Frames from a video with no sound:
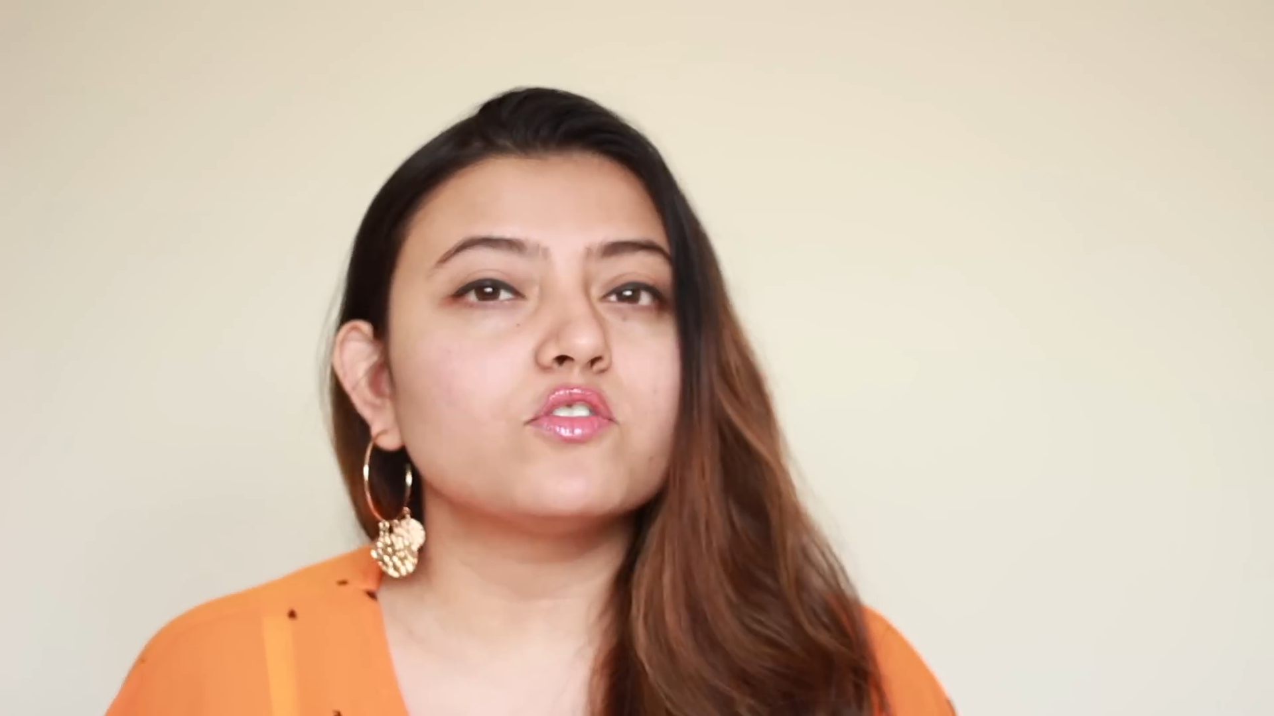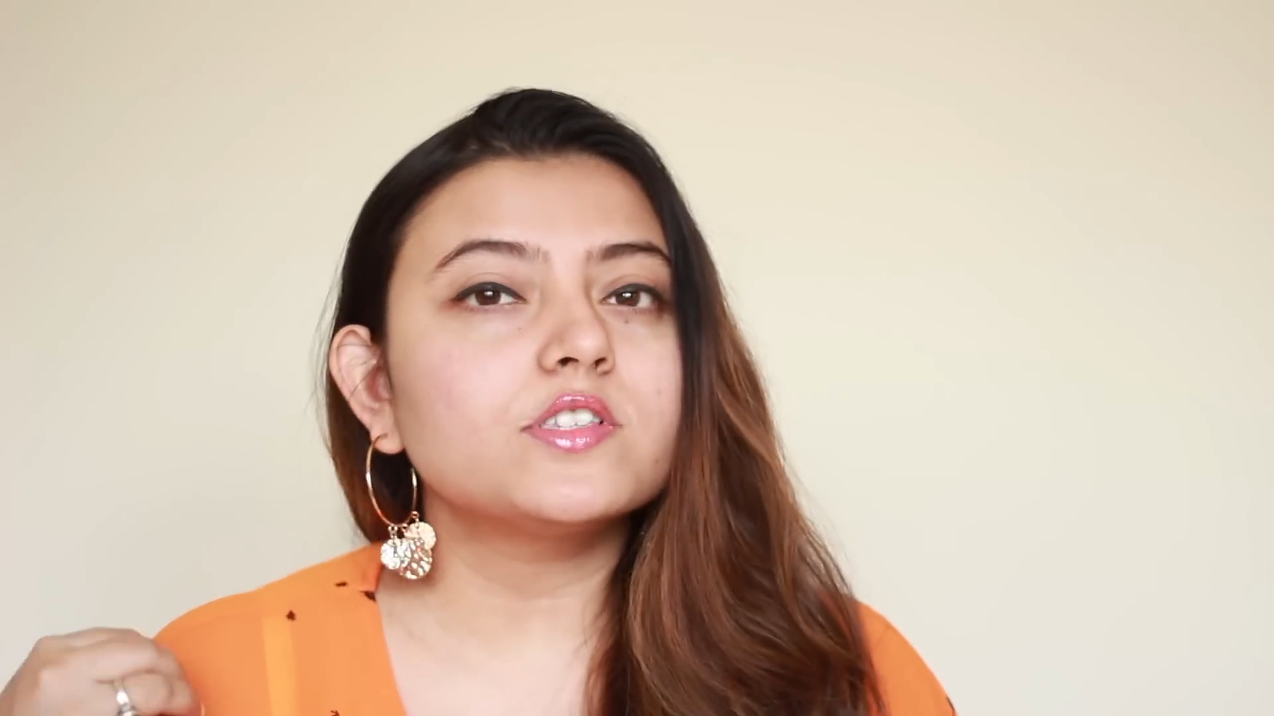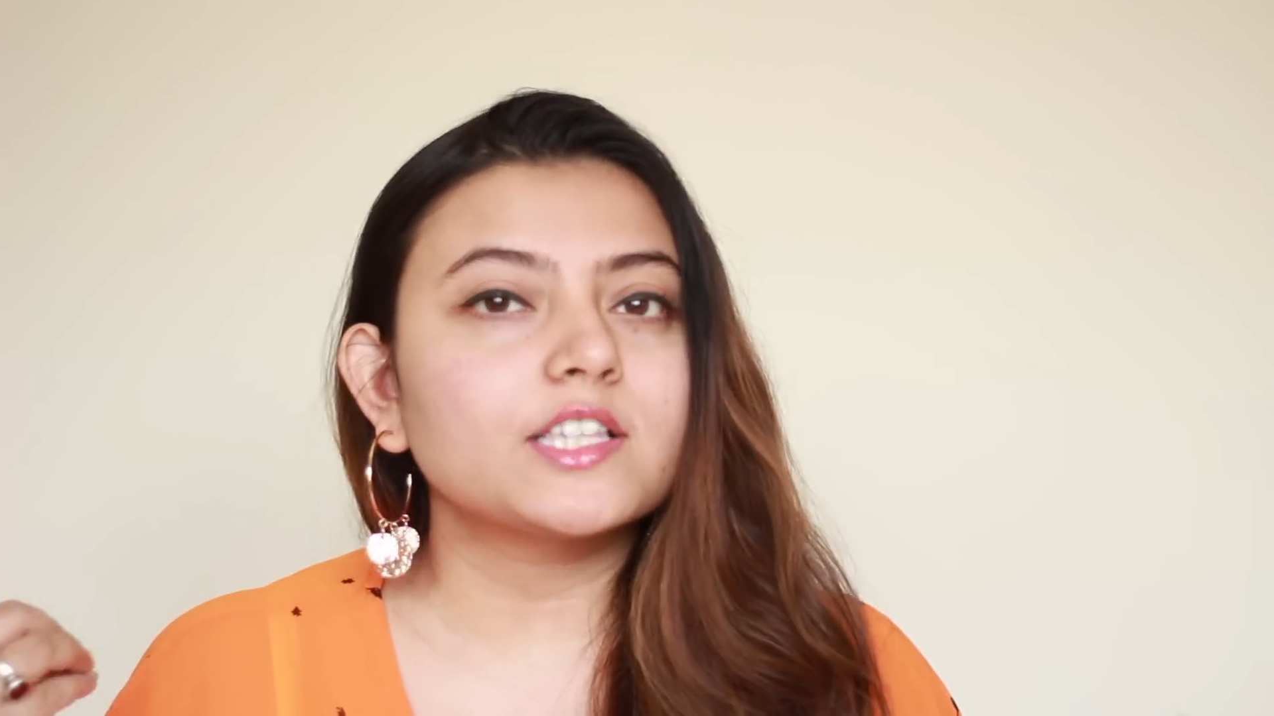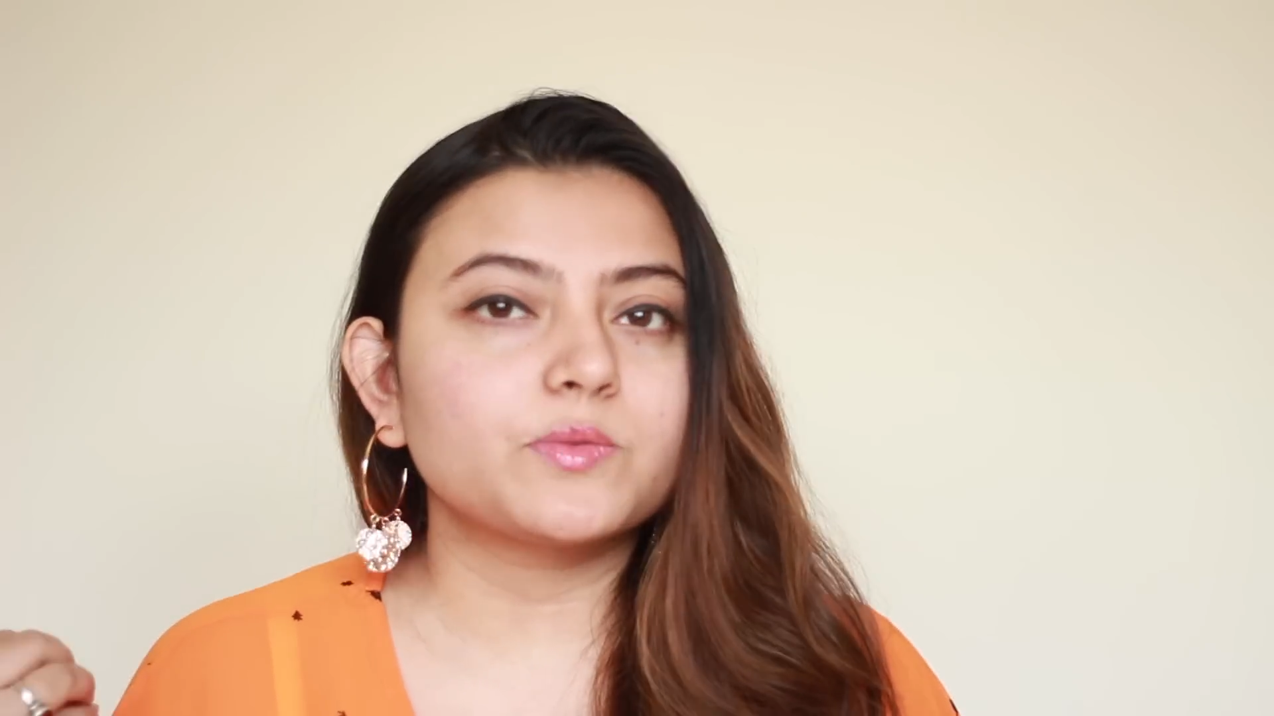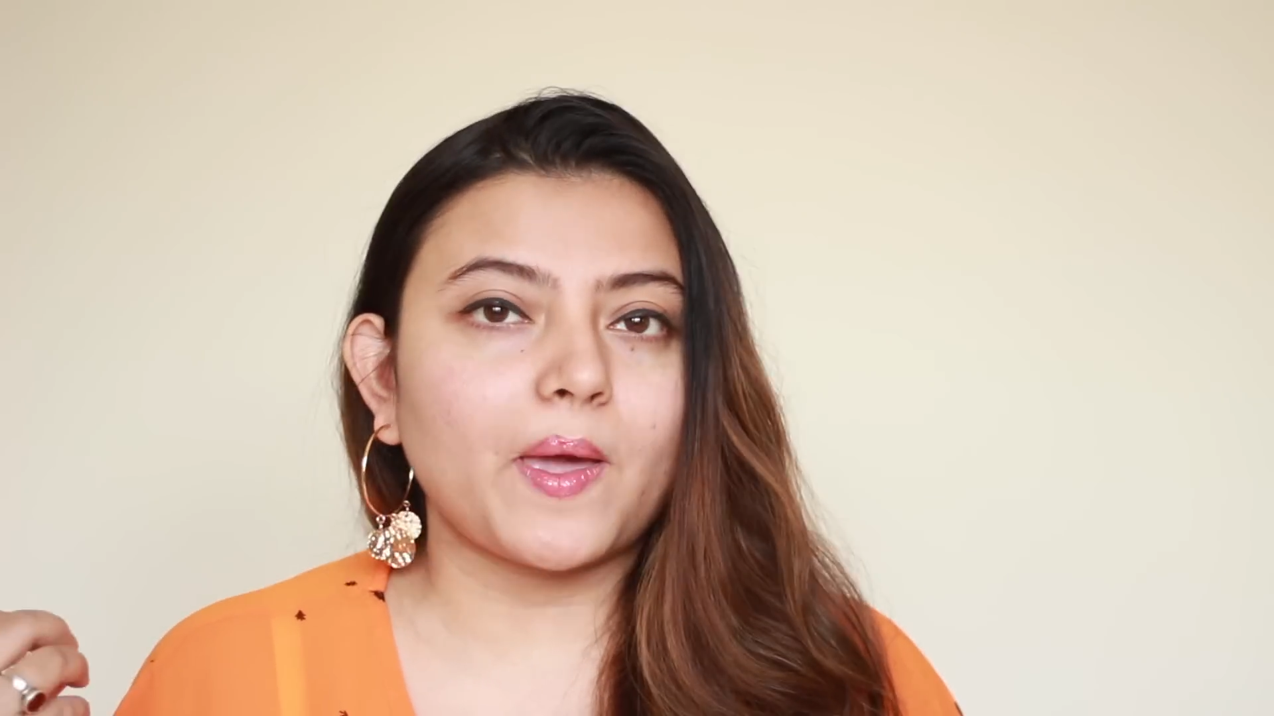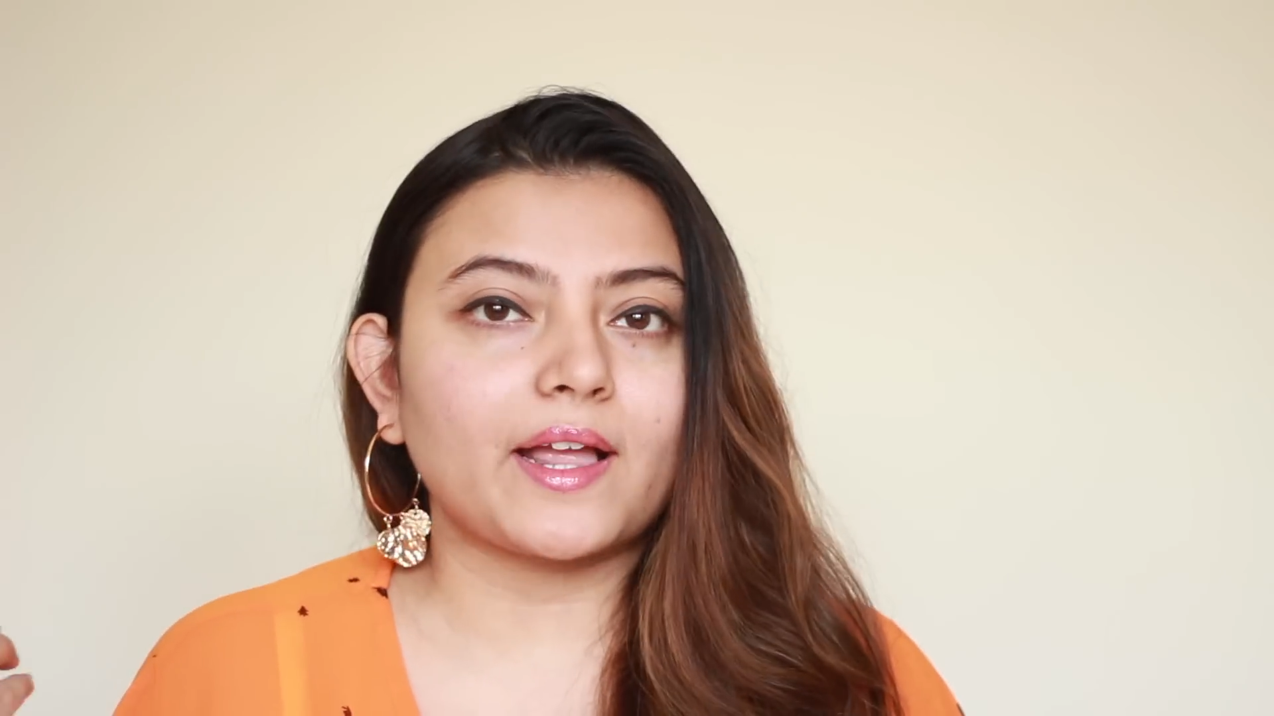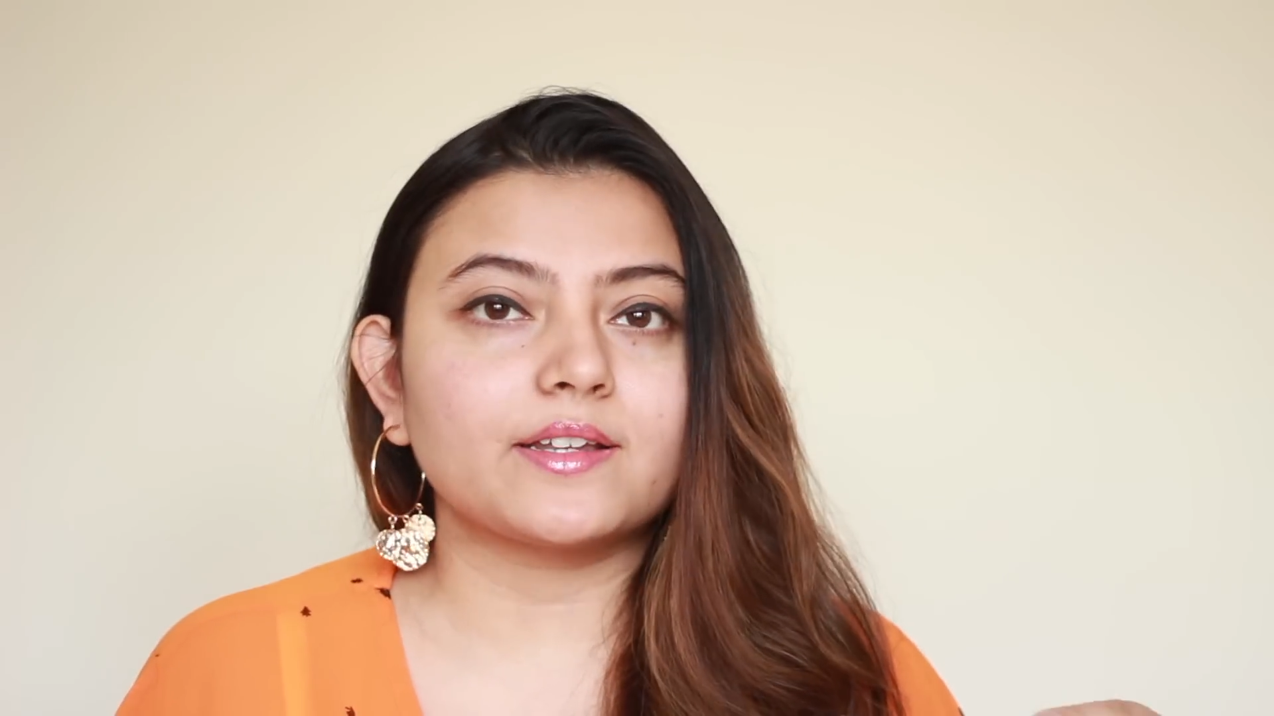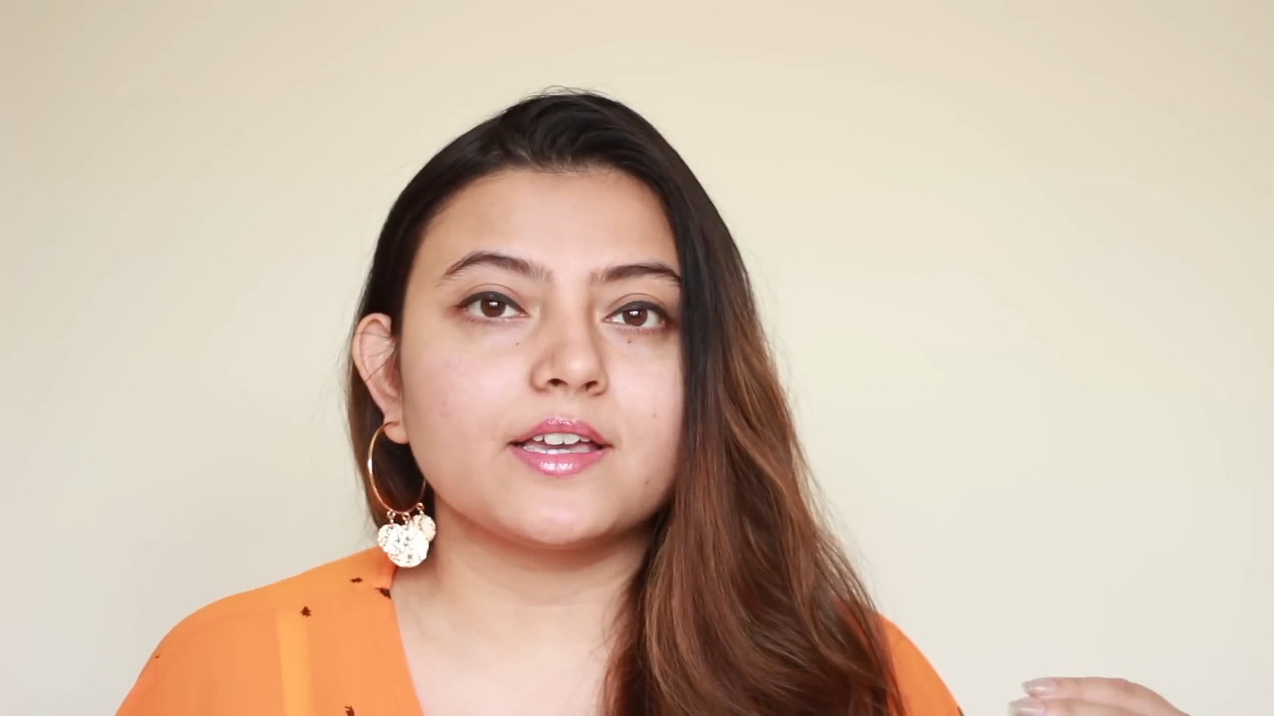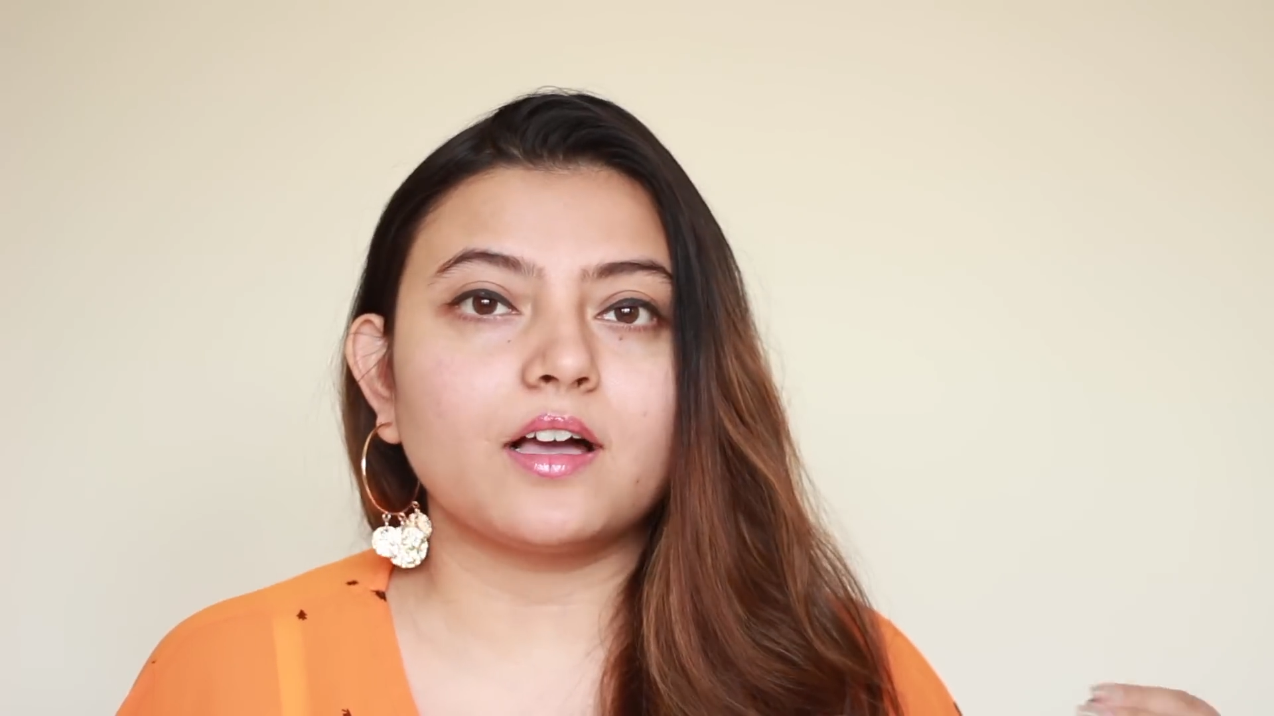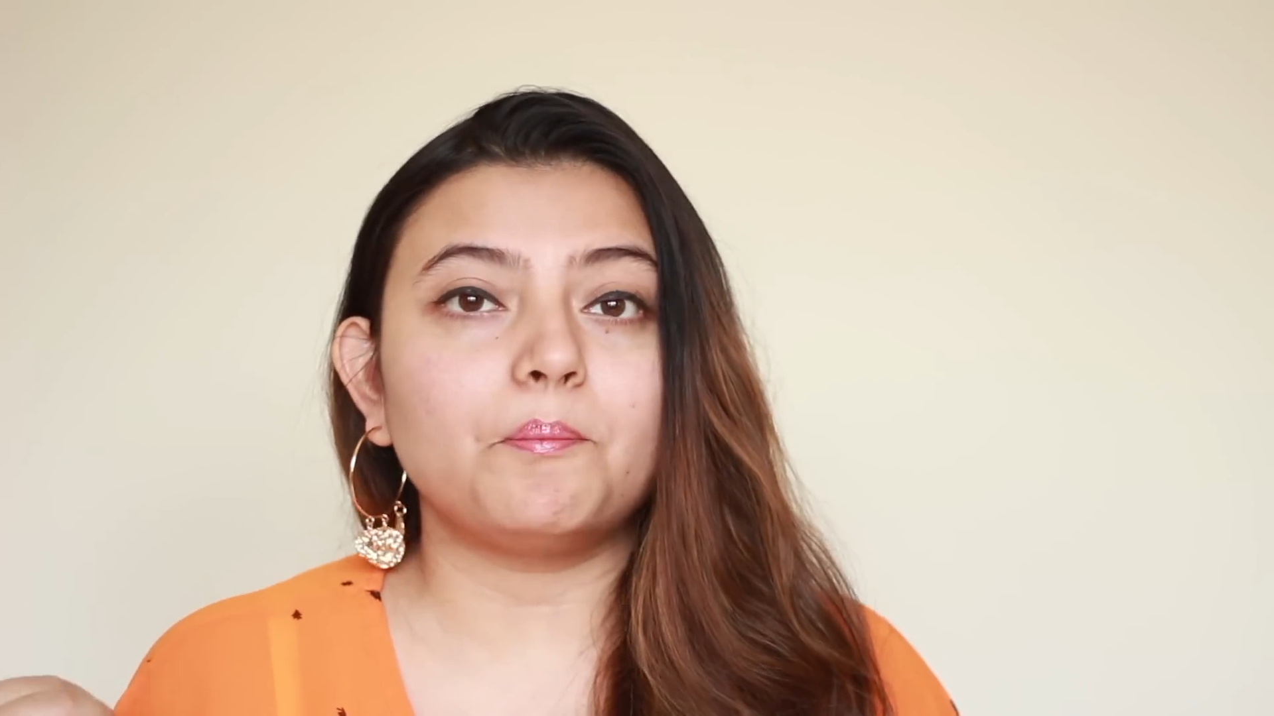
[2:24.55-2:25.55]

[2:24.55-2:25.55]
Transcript: was expecting